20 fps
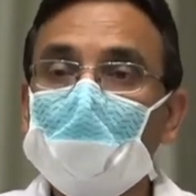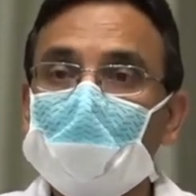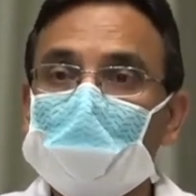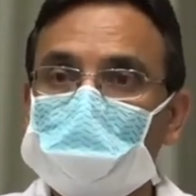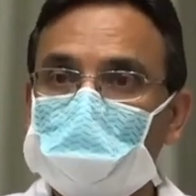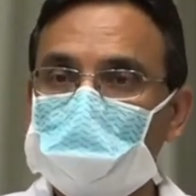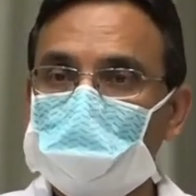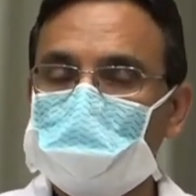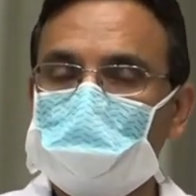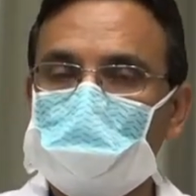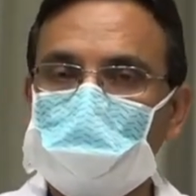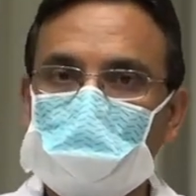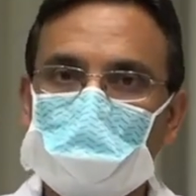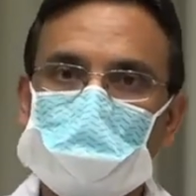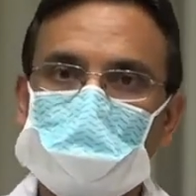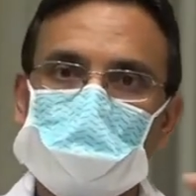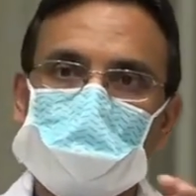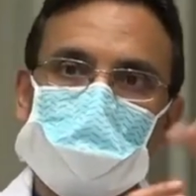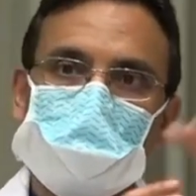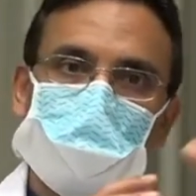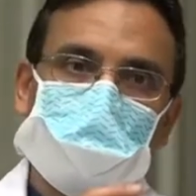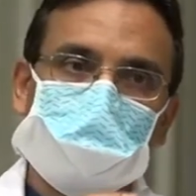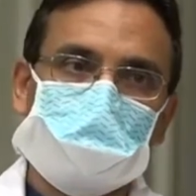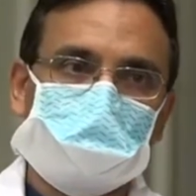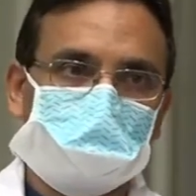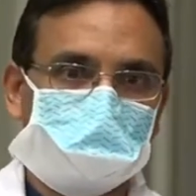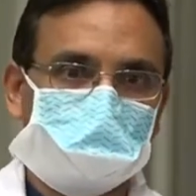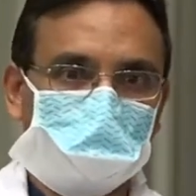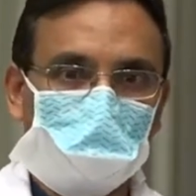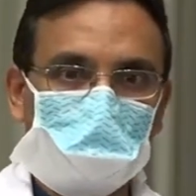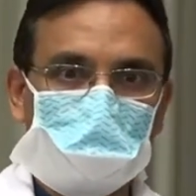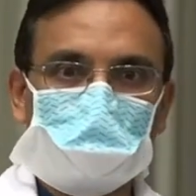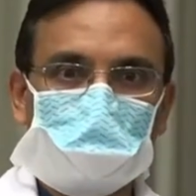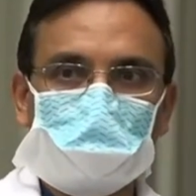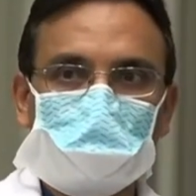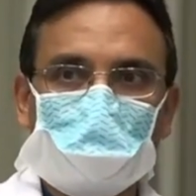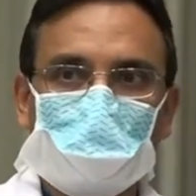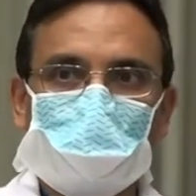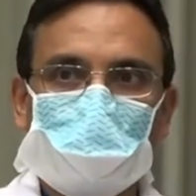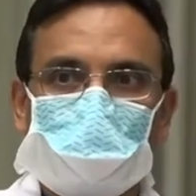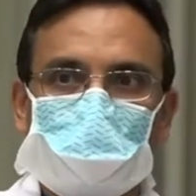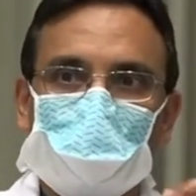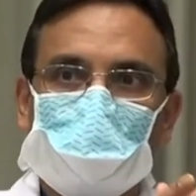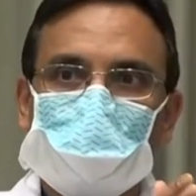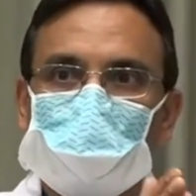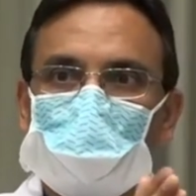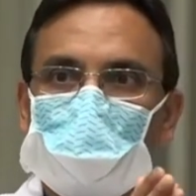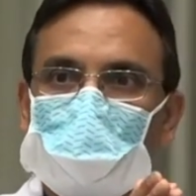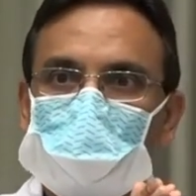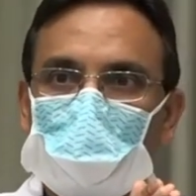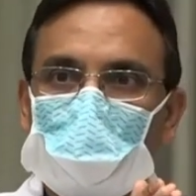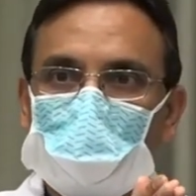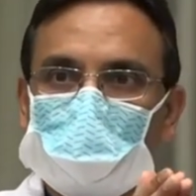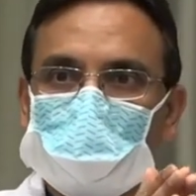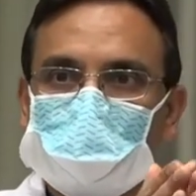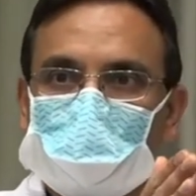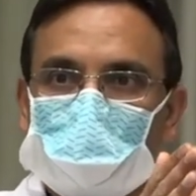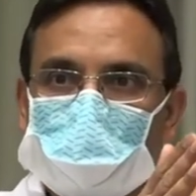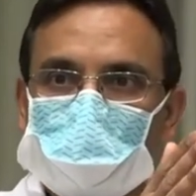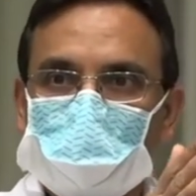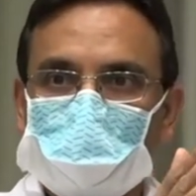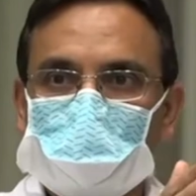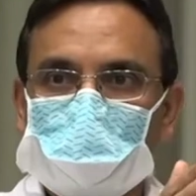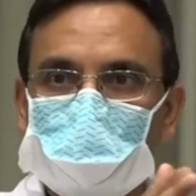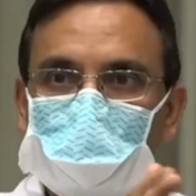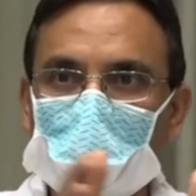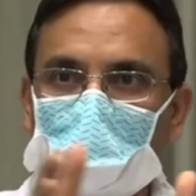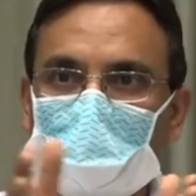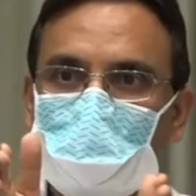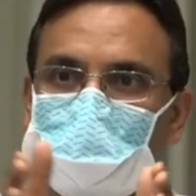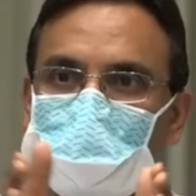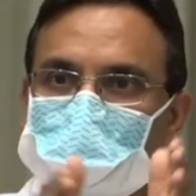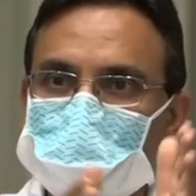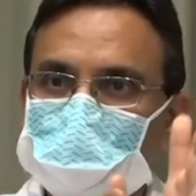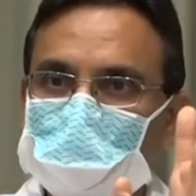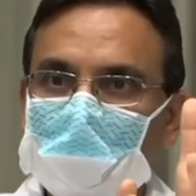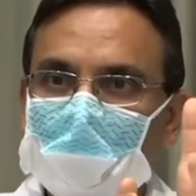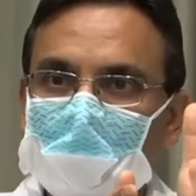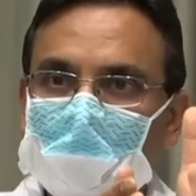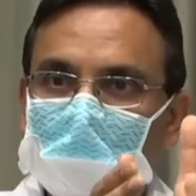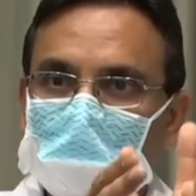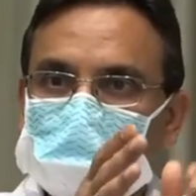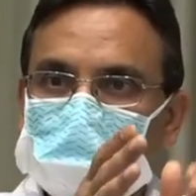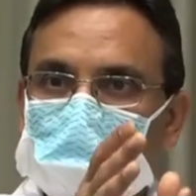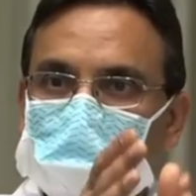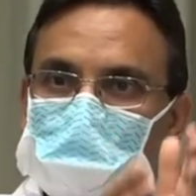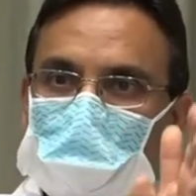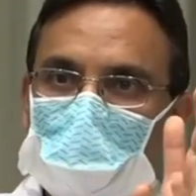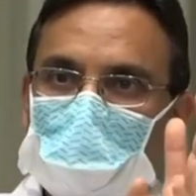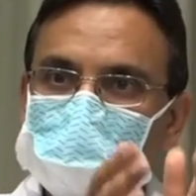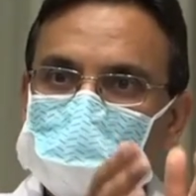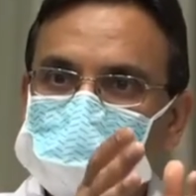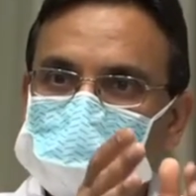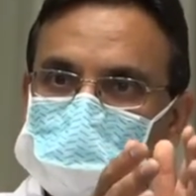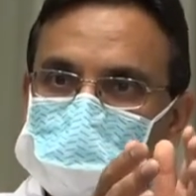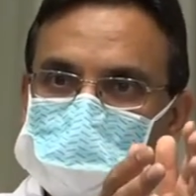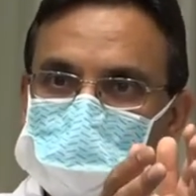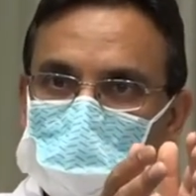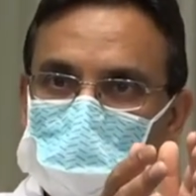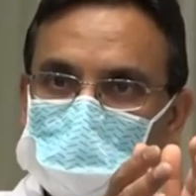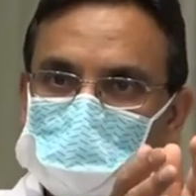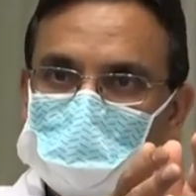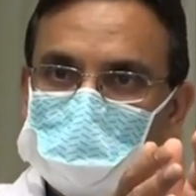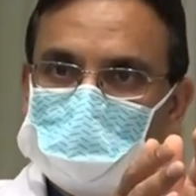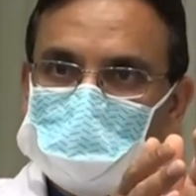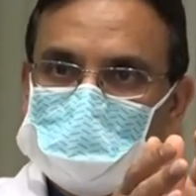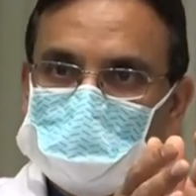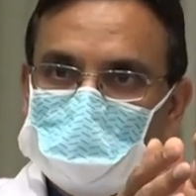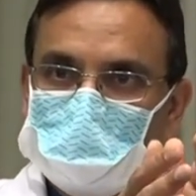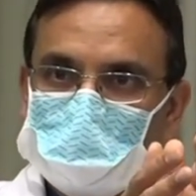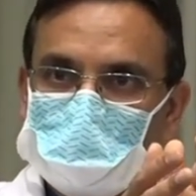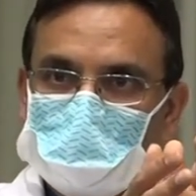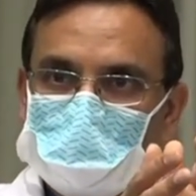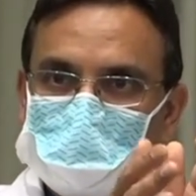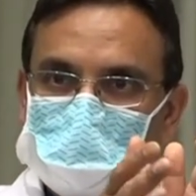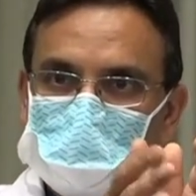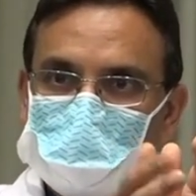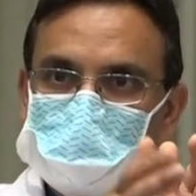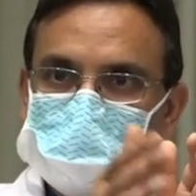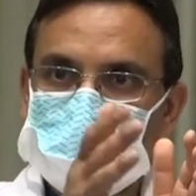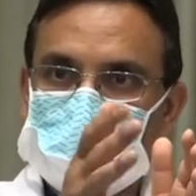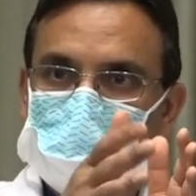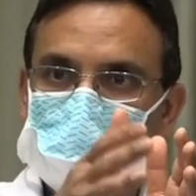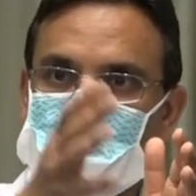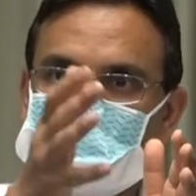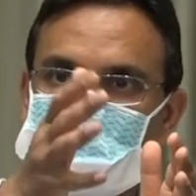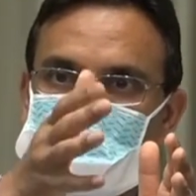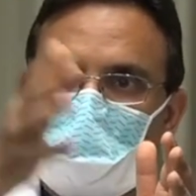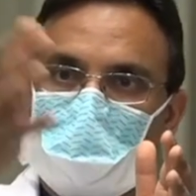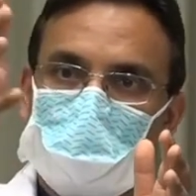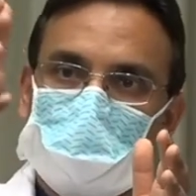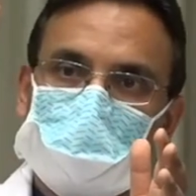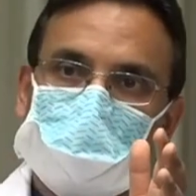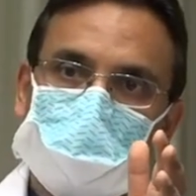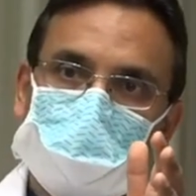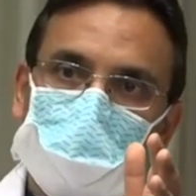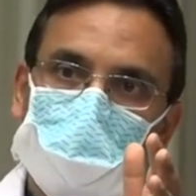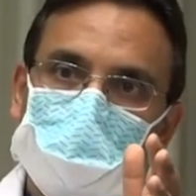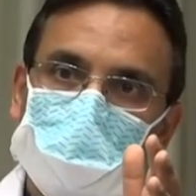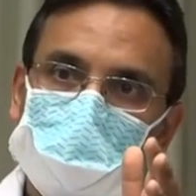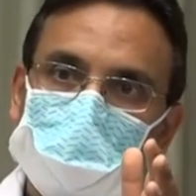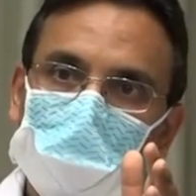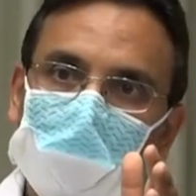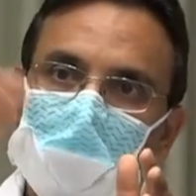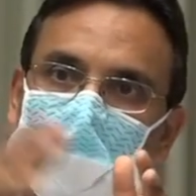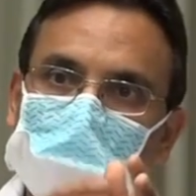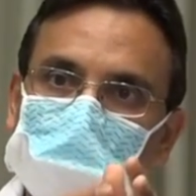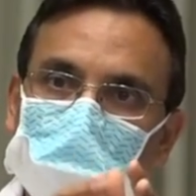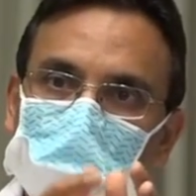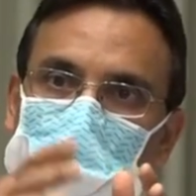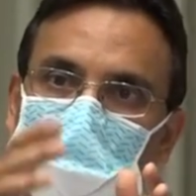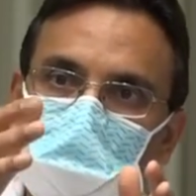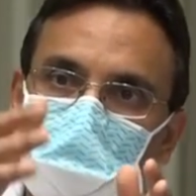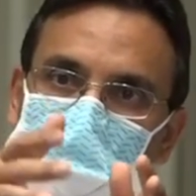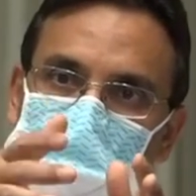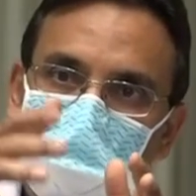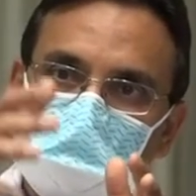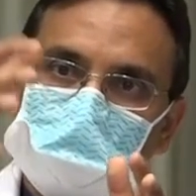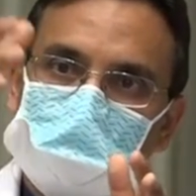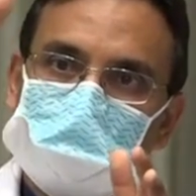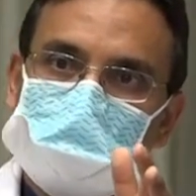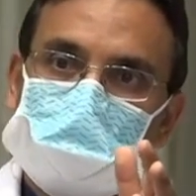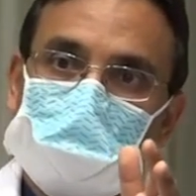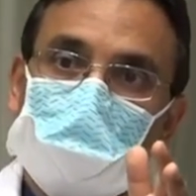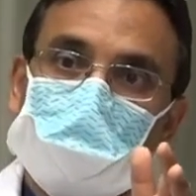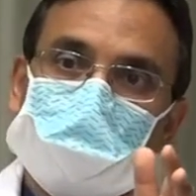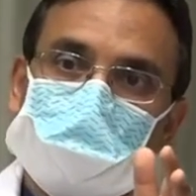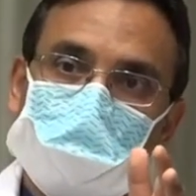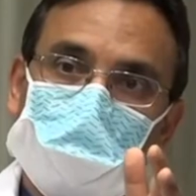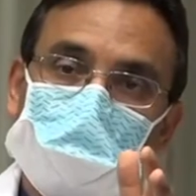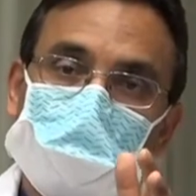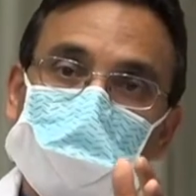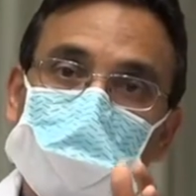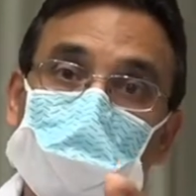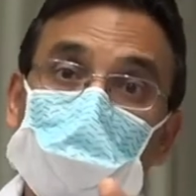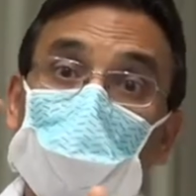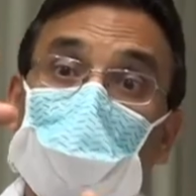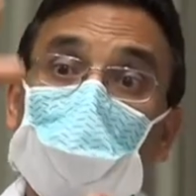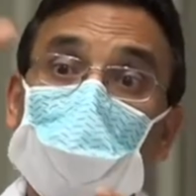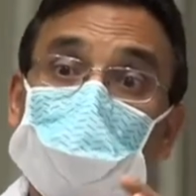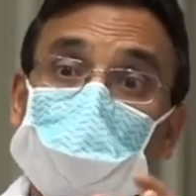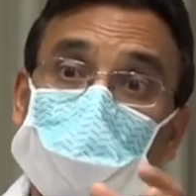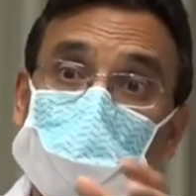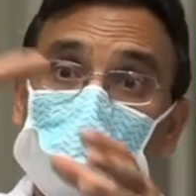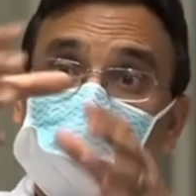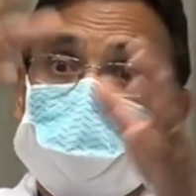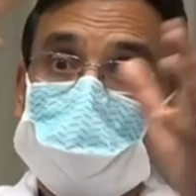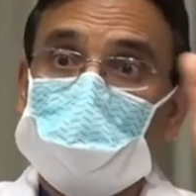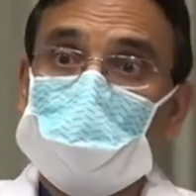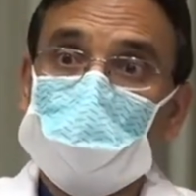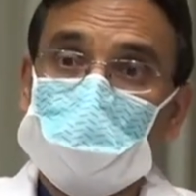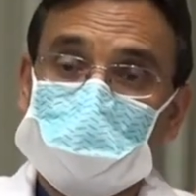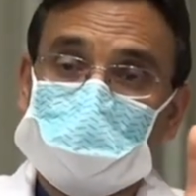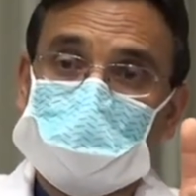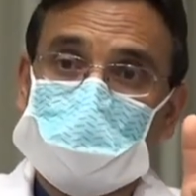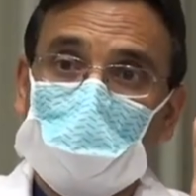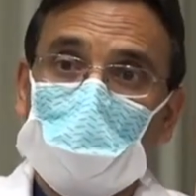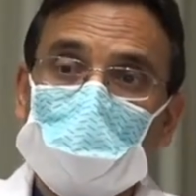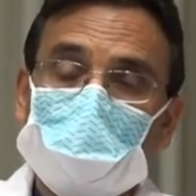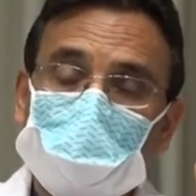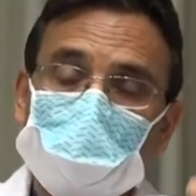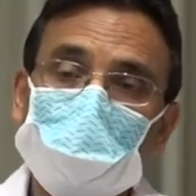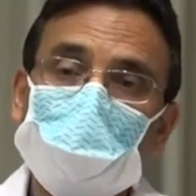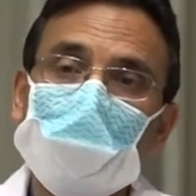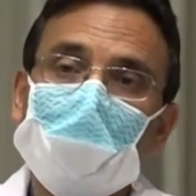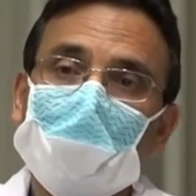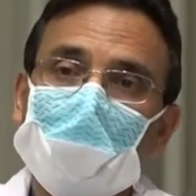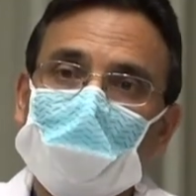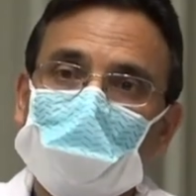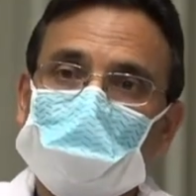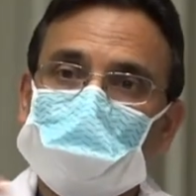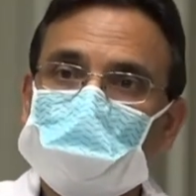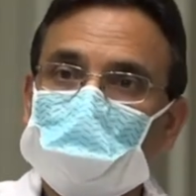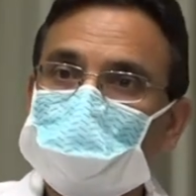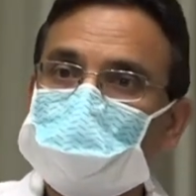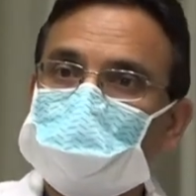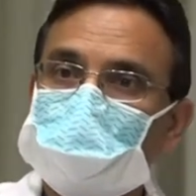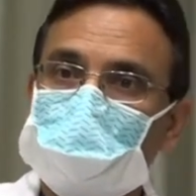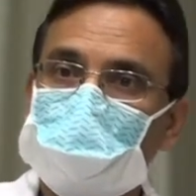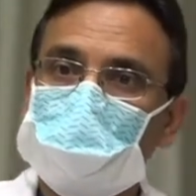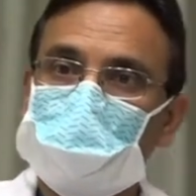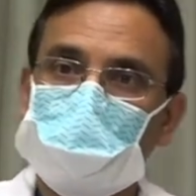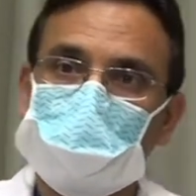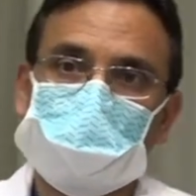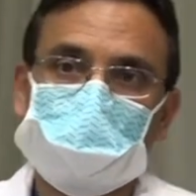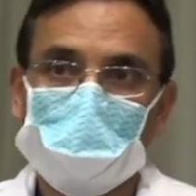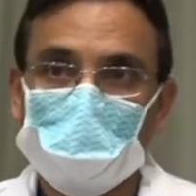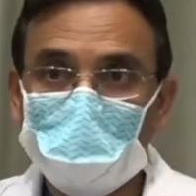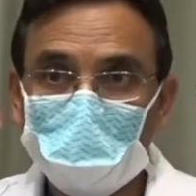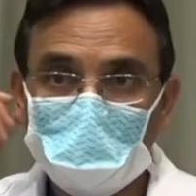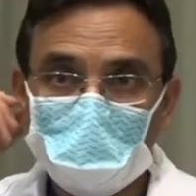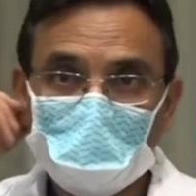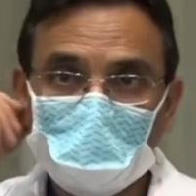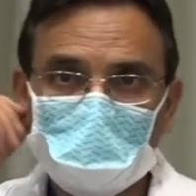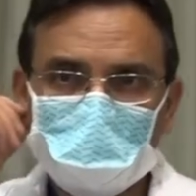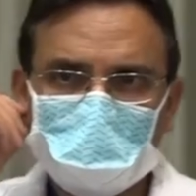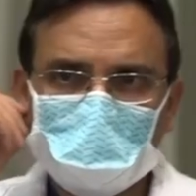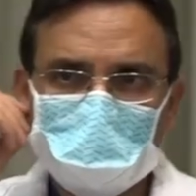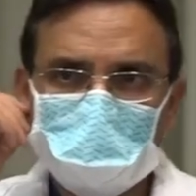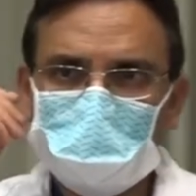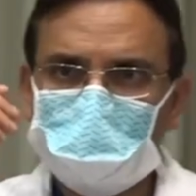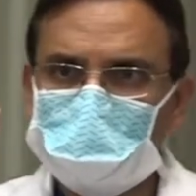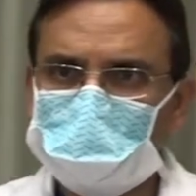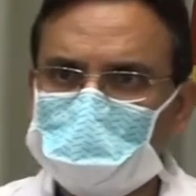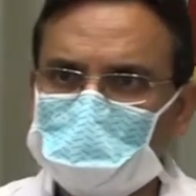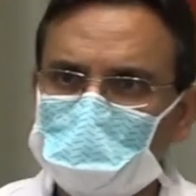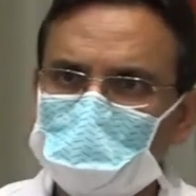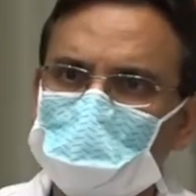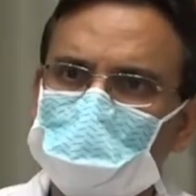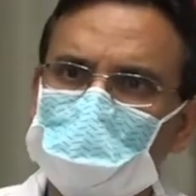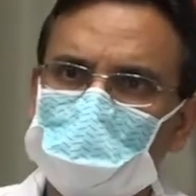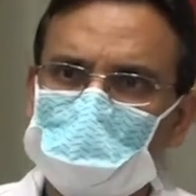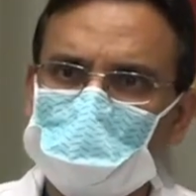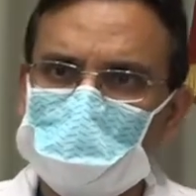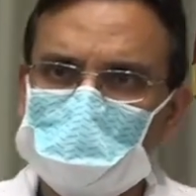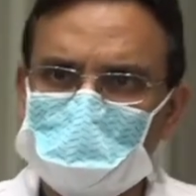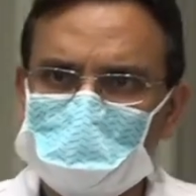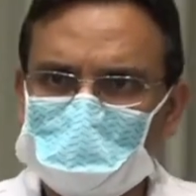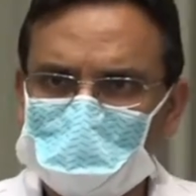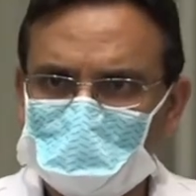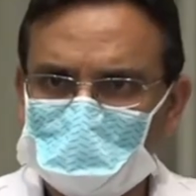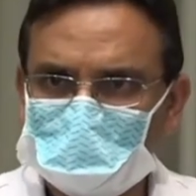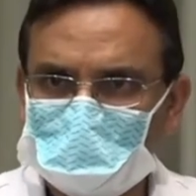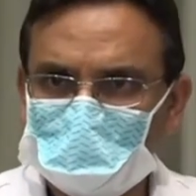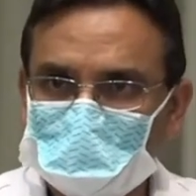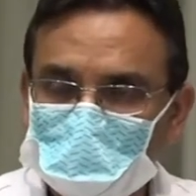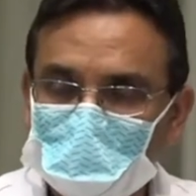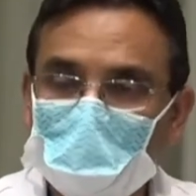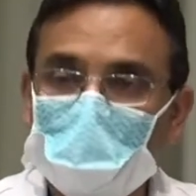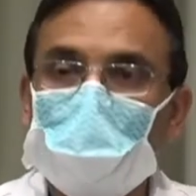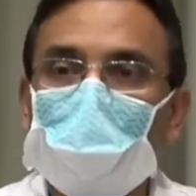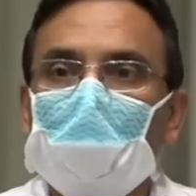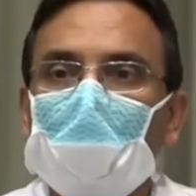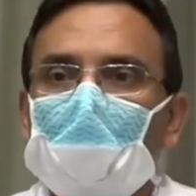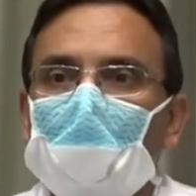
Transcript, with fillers: So if you remember the first or second slide that I talked about, there's a balance and that balance is broken. So if there's more scar growth, then the scar is growing beyond where it started and that's a keloid scar. A lot of times you see it in the ears and things like that.